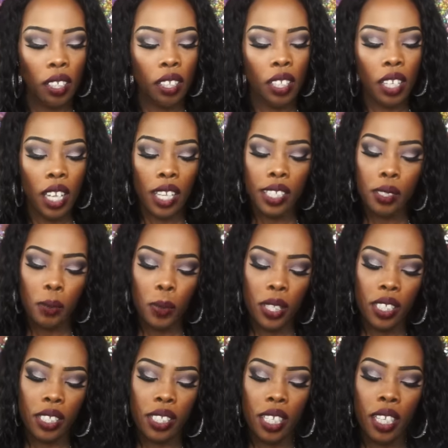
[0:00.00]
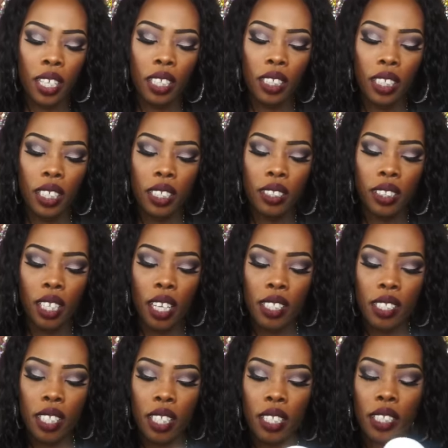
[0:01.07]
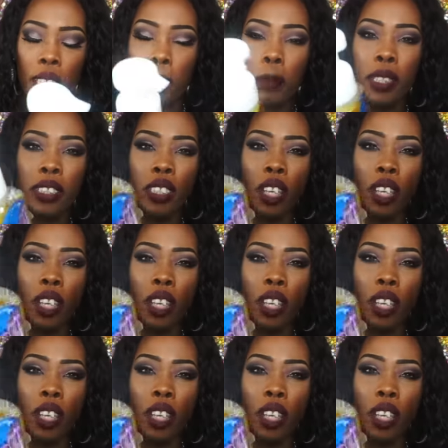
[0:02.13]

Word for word: The next one is Italy Tuscan Lemon